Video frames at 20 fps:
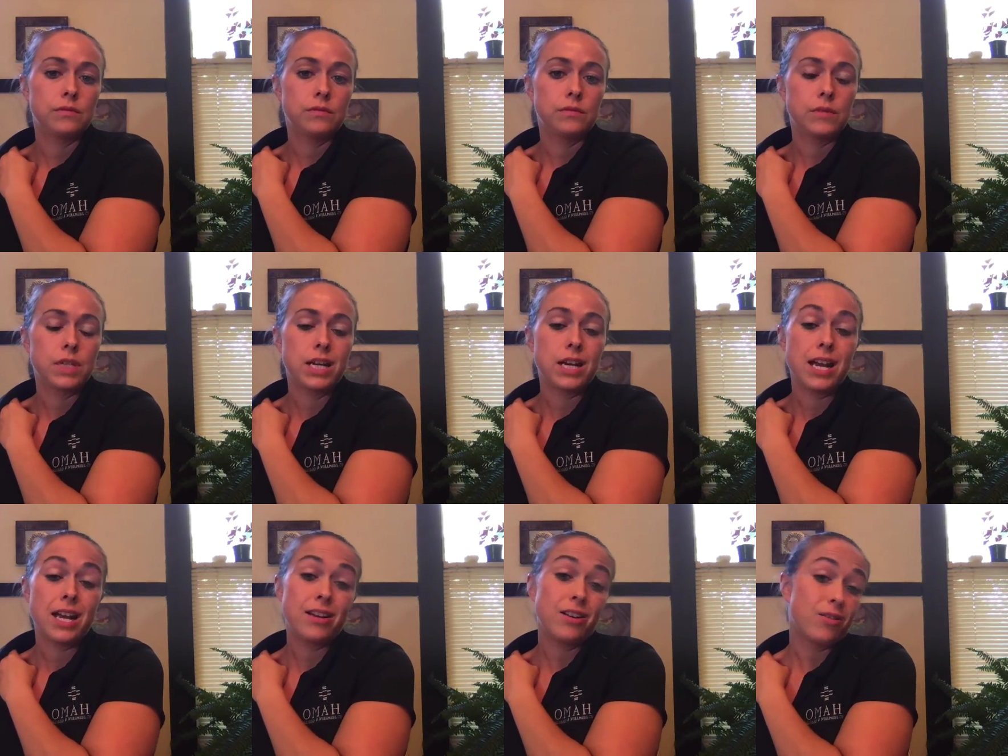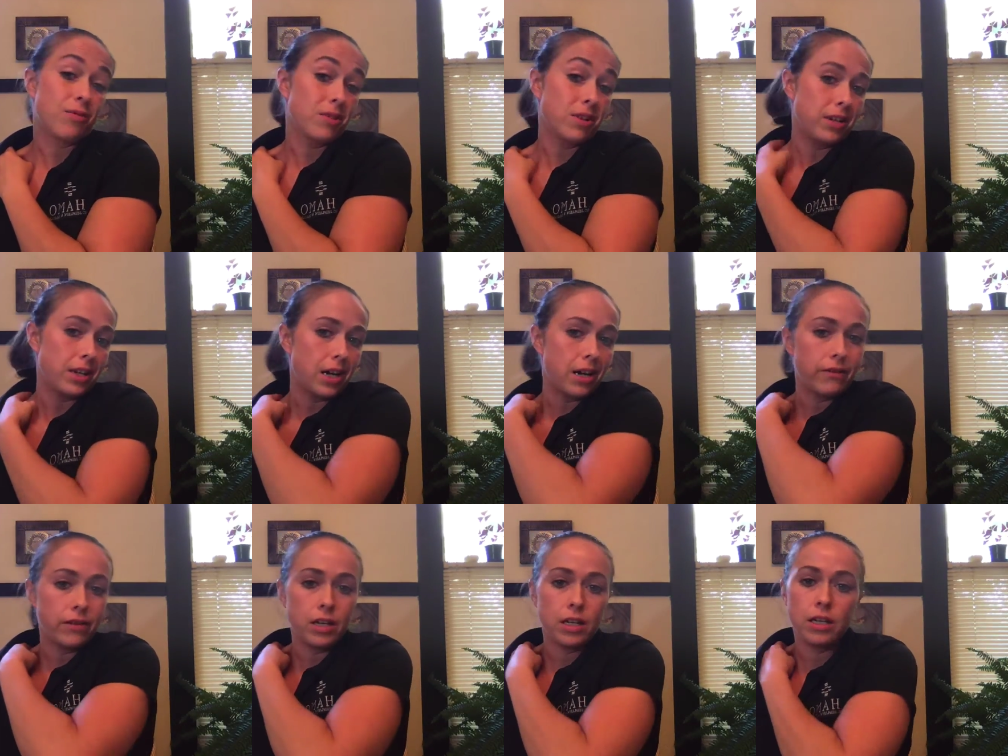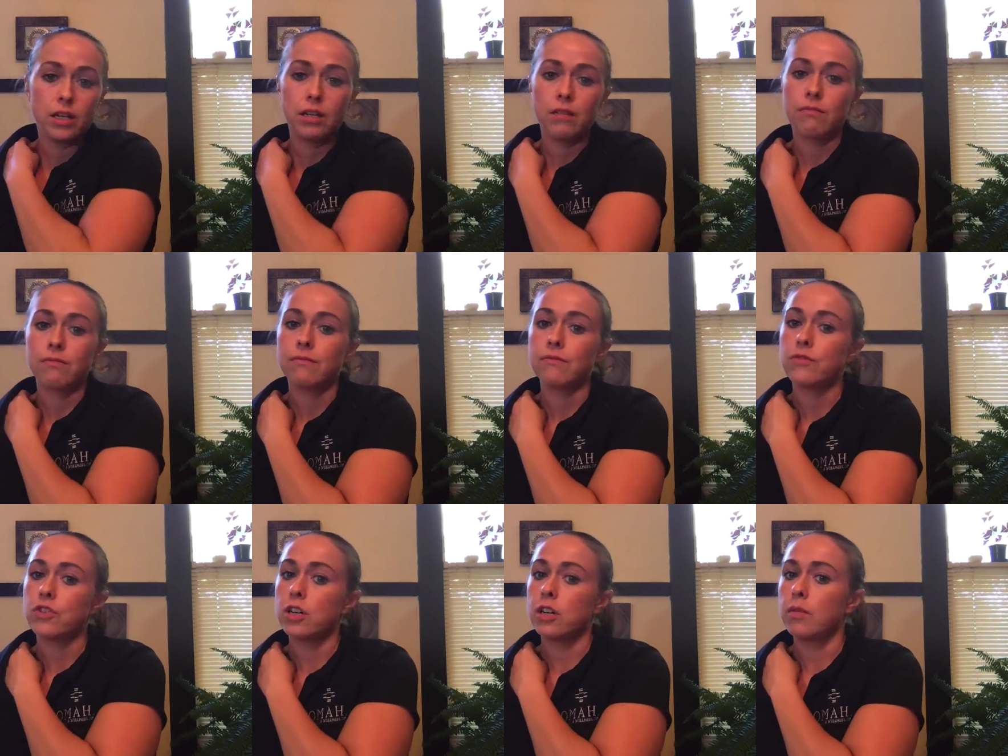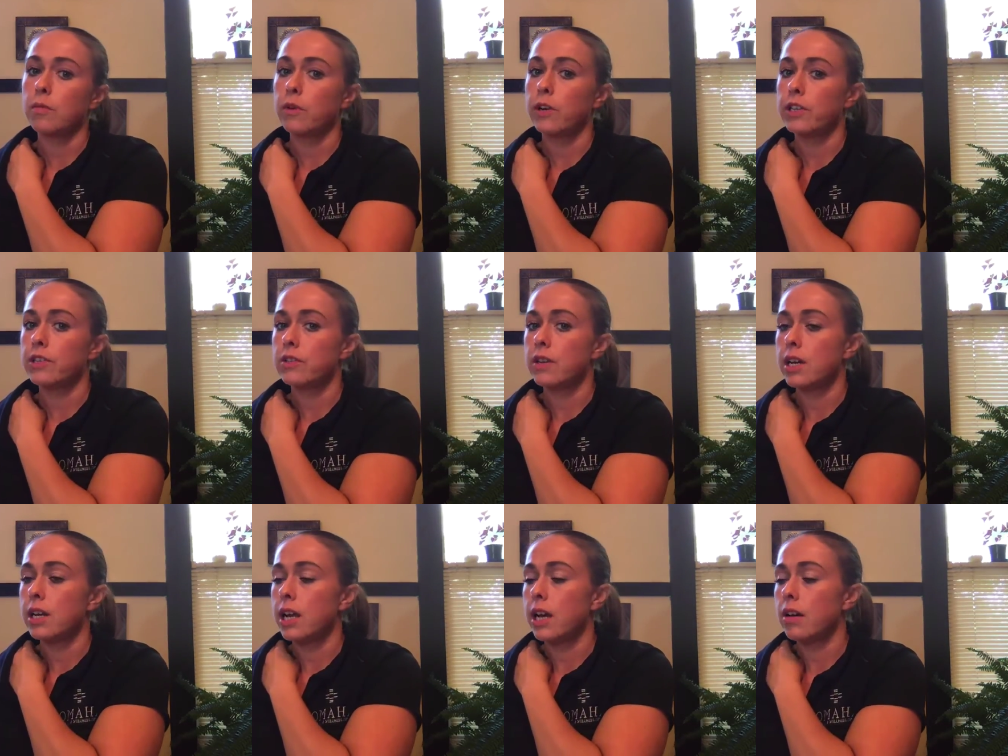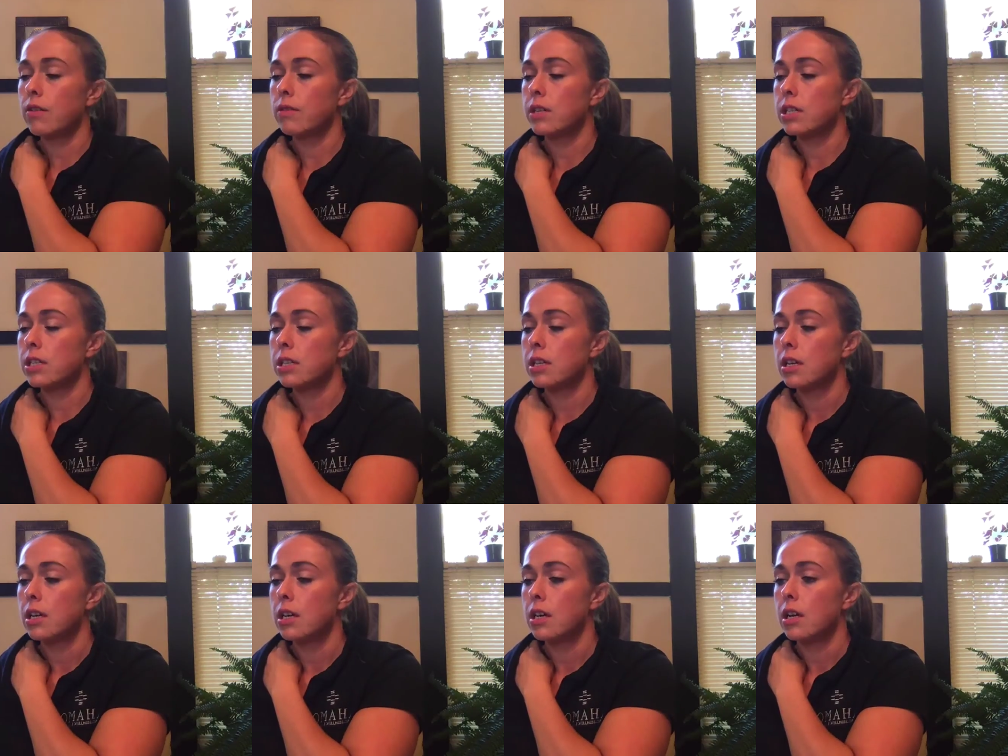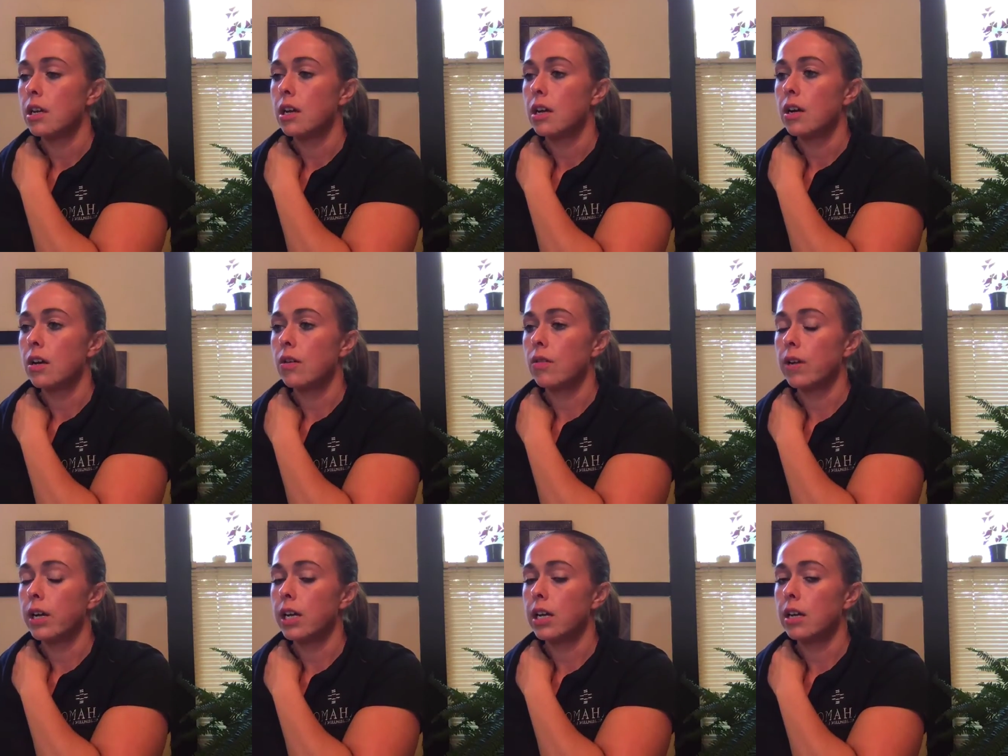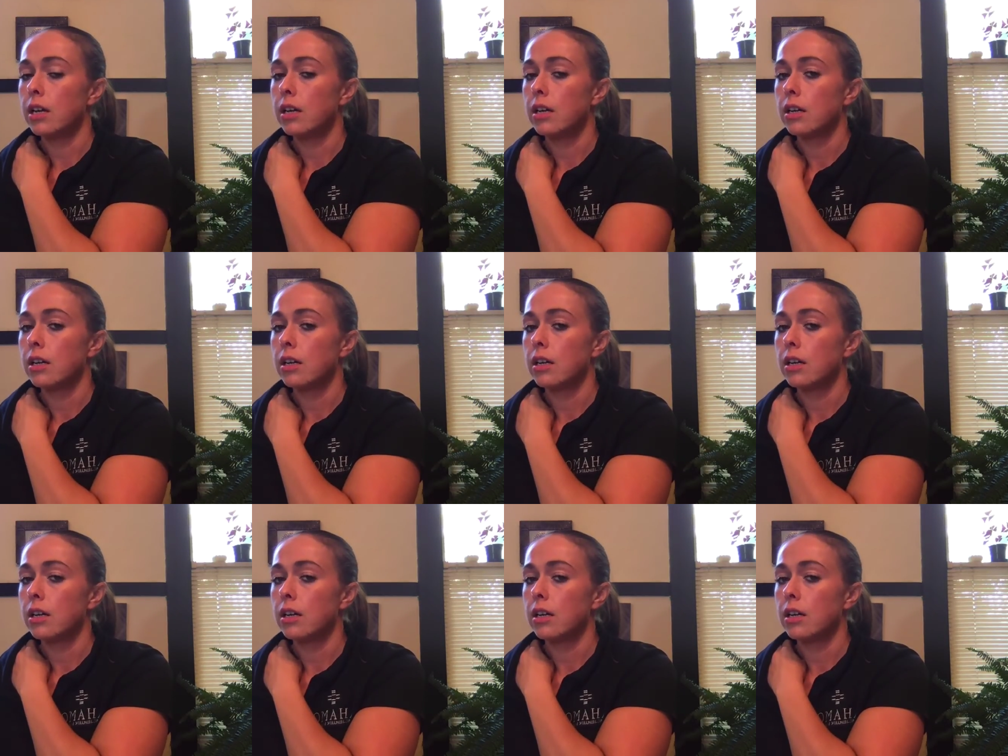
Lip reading: And I don't really have any trigger points right now, right here.